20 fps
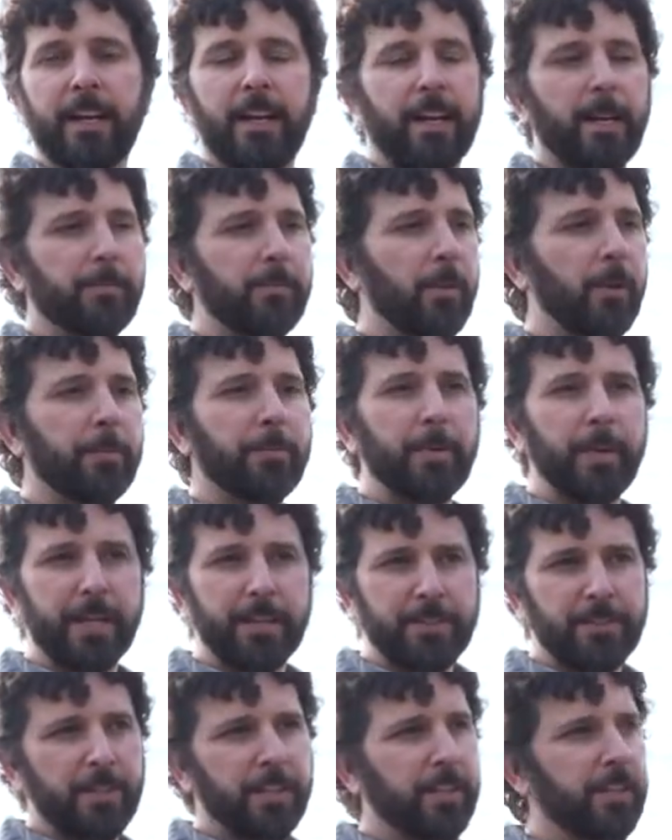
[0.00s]
uh, more
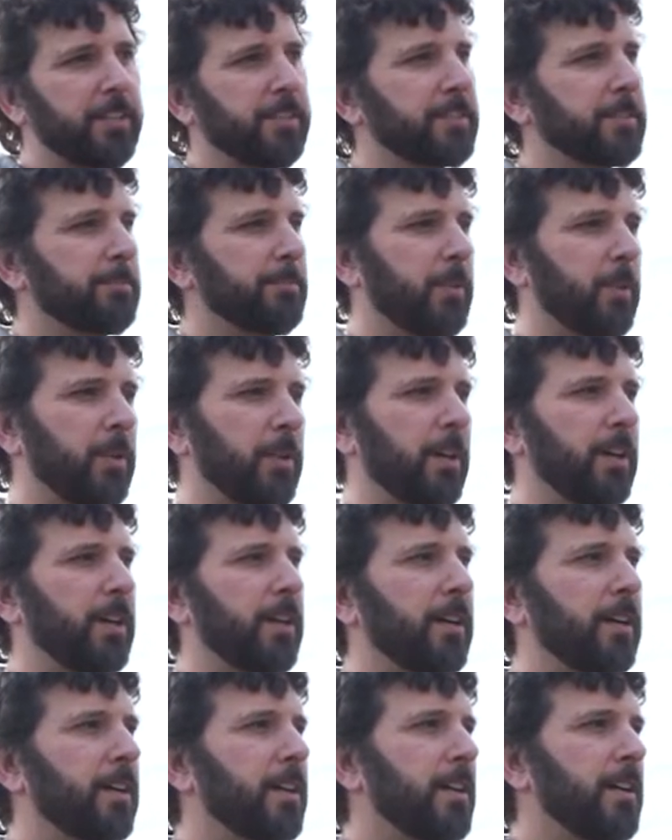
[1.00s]
pictures,
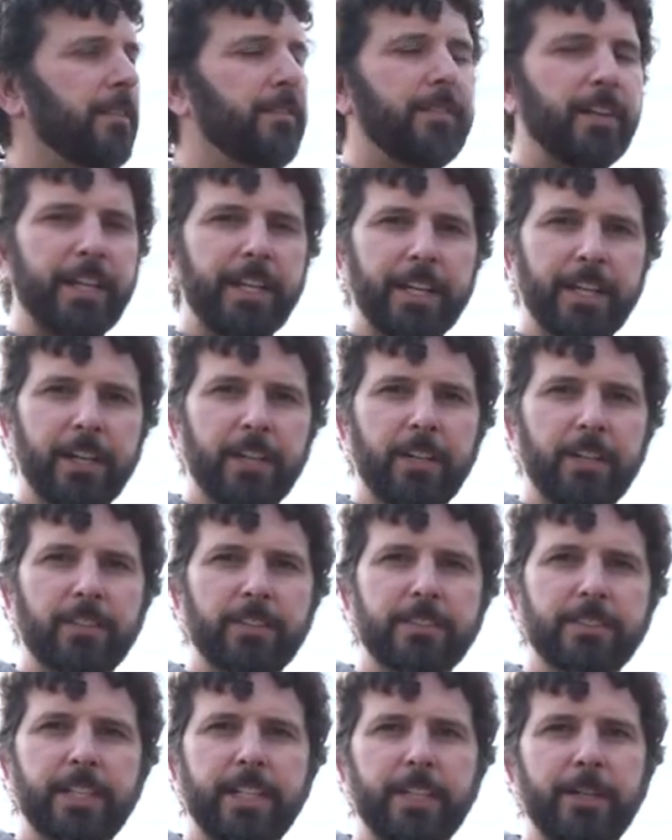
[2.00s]
more
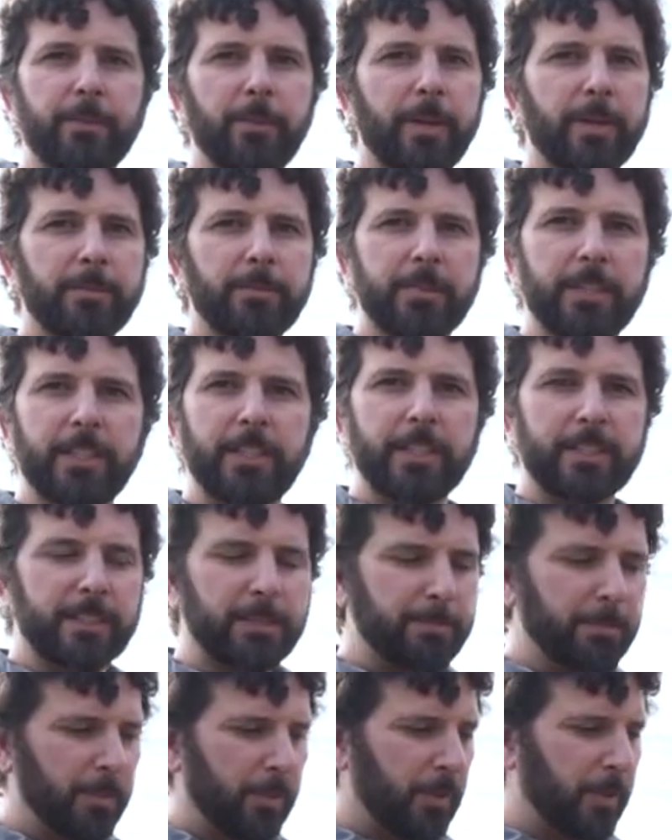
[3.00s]
videos that you're welcome to
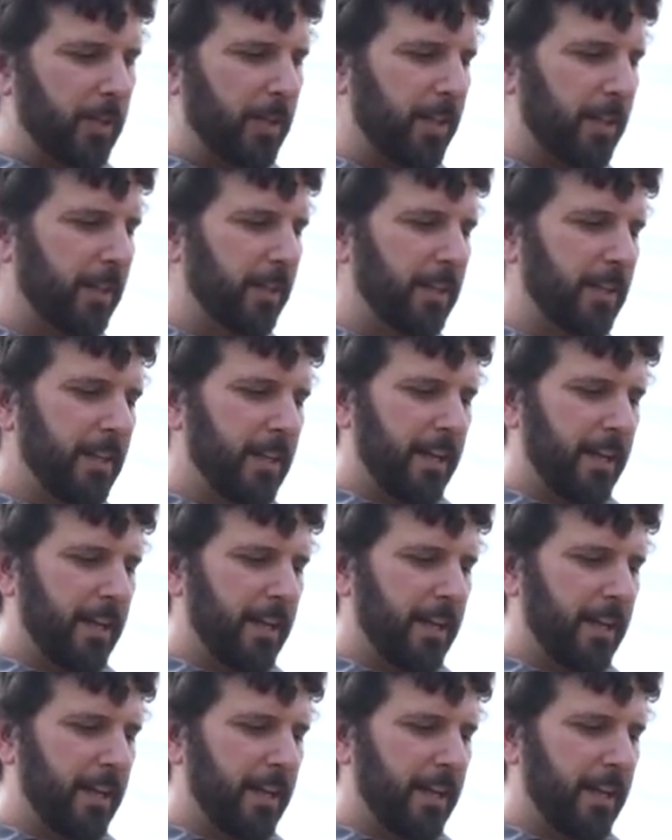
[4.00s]
explore.